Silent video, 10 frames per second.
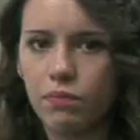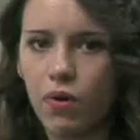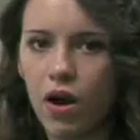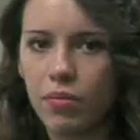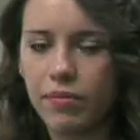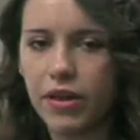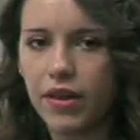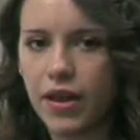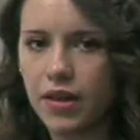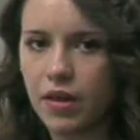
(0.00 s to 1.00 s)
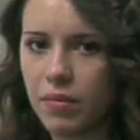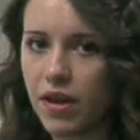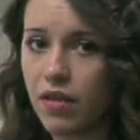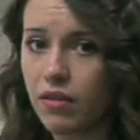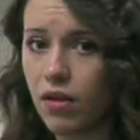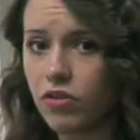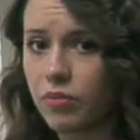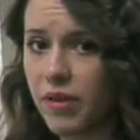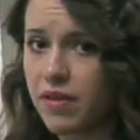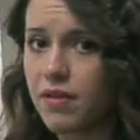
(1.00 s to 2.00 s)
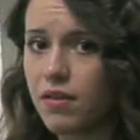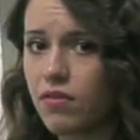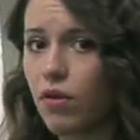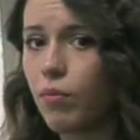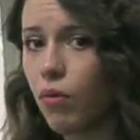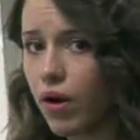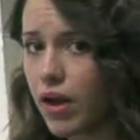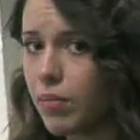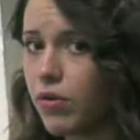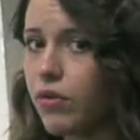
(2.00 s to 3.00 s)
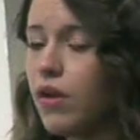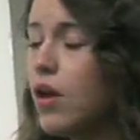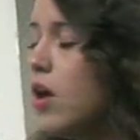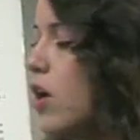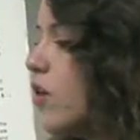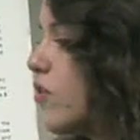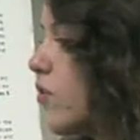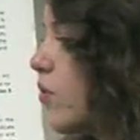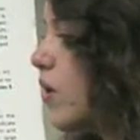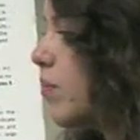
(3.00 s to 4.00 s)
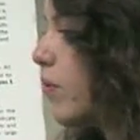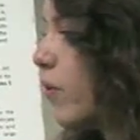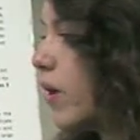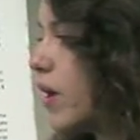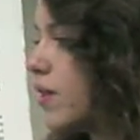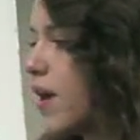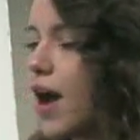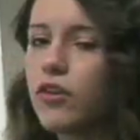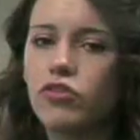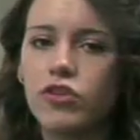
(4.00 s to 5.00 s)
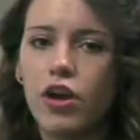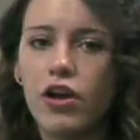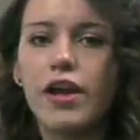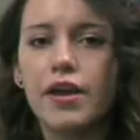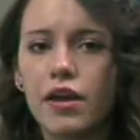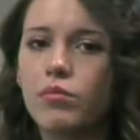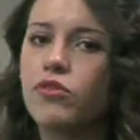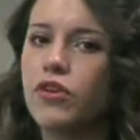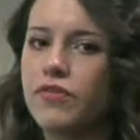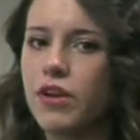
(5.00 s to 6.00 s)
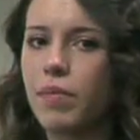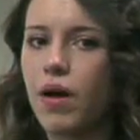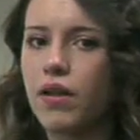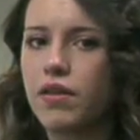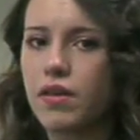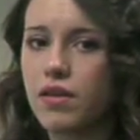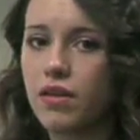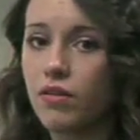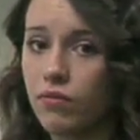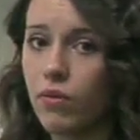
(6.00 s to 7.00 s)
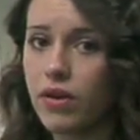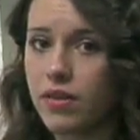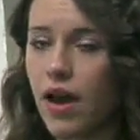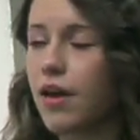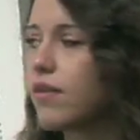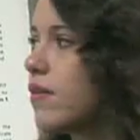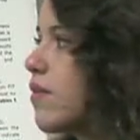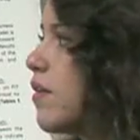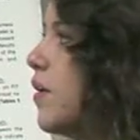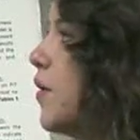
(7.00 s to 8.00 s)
probably likely because large businesses are more able to employ tax sh- or income shifting policies and avoid taxes.